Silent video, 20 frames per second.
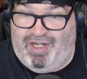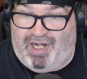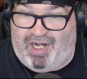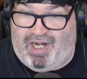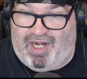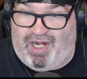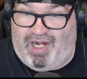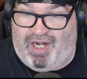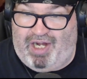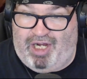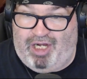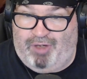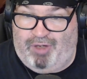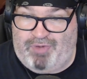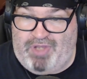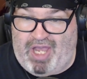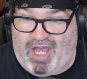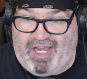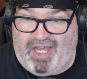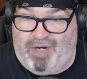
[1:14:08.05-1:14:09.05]

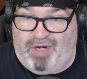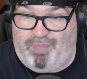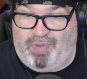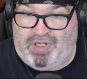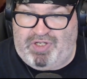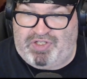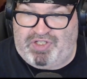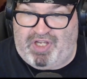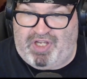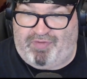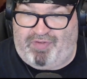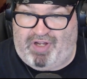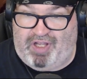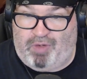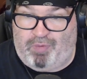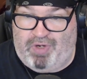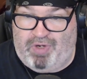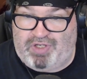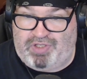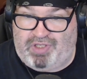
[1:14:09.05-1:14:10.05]
Yeah, I got a bunch of stuff on
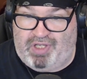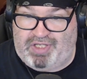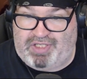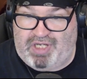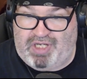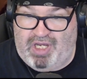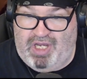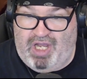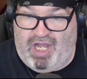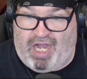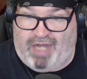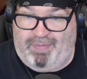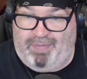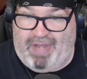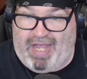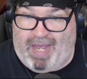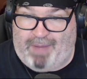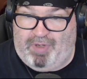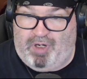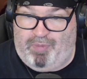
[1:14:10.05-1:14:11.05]
that wish list. I'd be
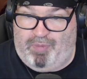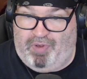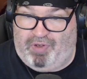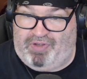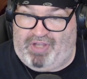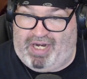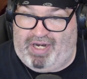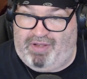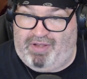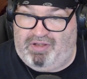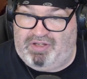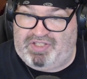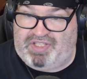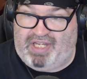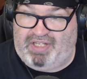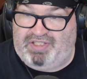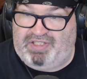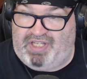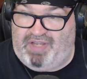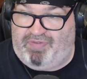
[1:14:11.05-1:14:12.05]
happy to build any of those
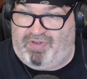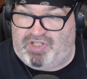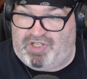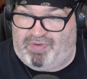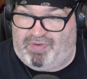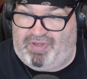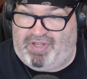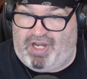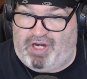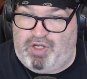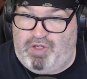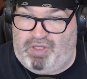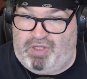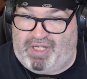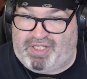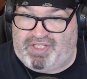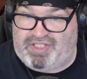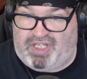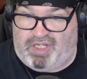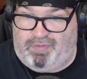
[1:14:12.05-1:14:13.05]
things. See if there's something there you'd
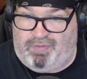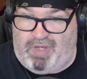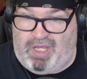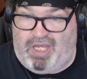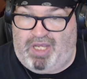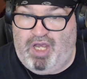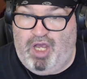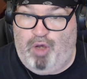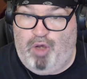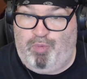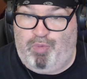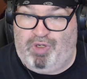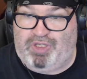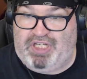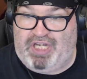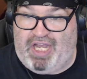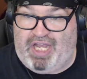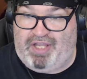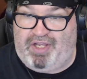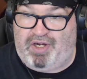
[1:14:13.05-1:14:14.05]
like to see me put
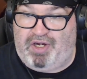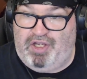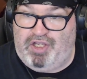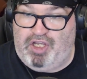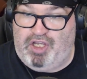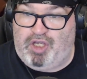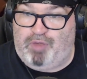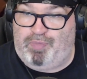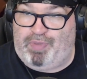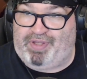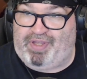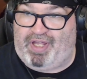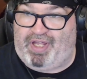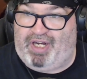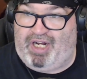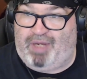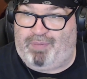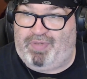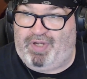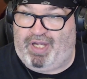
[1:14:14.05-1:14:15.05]
together. You could pick that
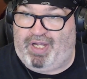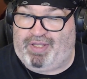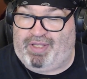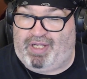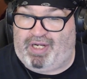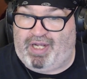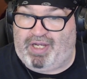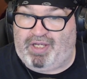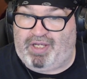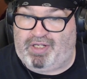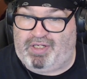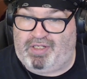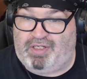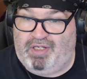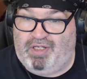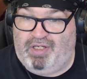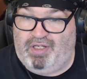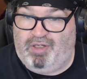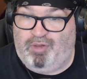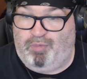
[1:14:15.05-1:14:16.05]
up, and then I could
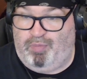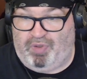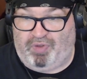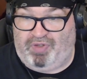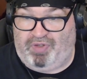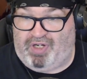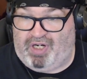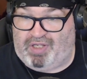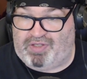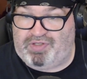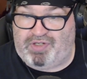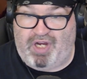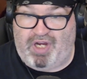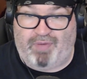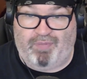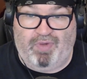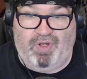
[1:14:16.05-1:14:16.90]
build it on stream.